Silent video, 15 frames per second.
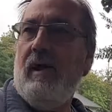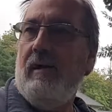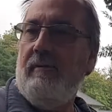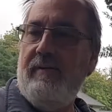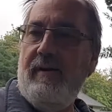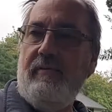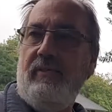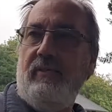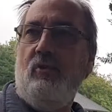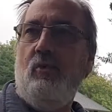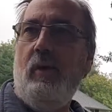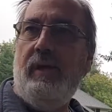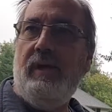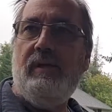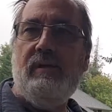I found the
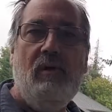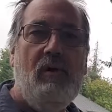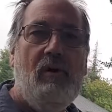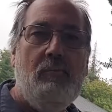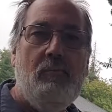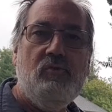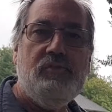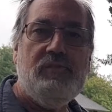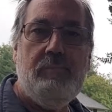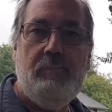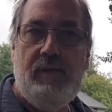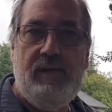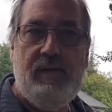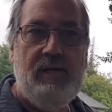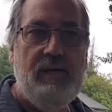queen almost
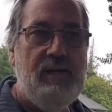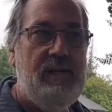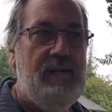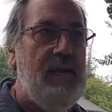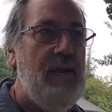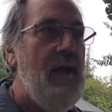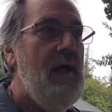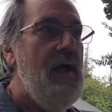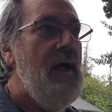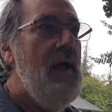immediately.